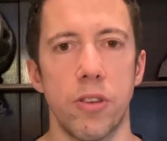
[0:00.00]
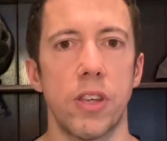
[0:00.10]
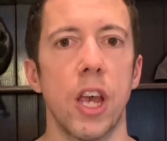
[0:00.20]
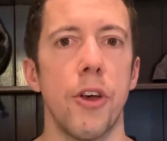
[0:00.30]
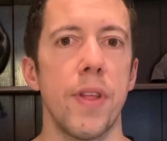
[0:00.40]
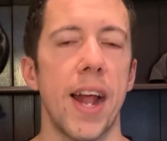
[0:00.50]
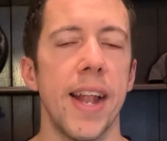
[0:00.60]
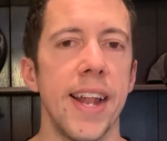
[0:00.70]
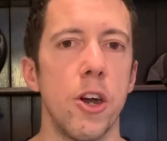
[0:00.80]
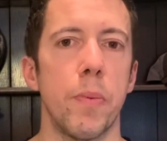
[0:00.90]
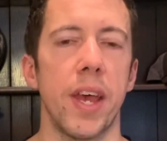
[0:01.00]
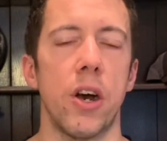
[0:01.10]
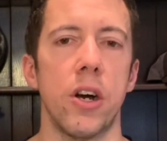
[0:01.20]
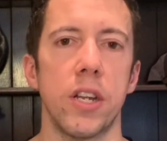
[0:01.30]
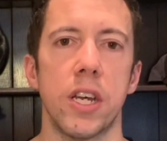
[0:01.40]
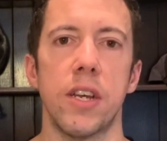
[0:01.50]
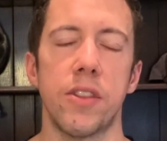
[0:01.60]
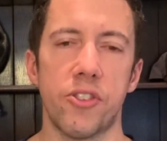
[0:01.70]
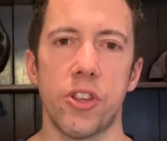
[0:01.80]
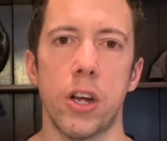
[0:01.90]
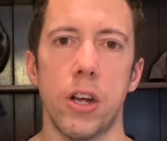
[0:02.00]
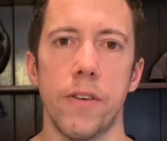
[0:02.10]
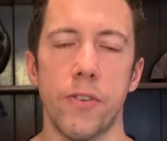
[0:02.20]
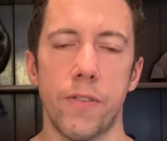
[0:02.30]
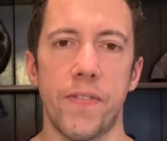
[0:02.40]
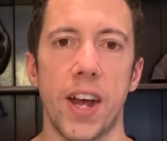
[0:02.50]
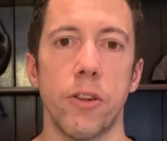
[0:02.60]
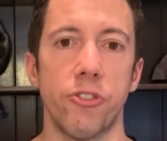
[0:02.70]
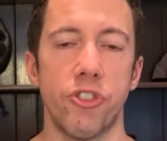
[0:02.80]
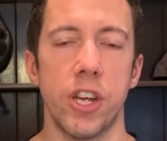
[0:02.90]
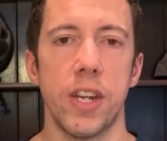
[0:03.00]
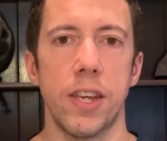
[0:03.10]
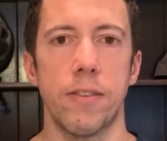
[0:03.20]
go that little bit harder at the start of your fat loss journey.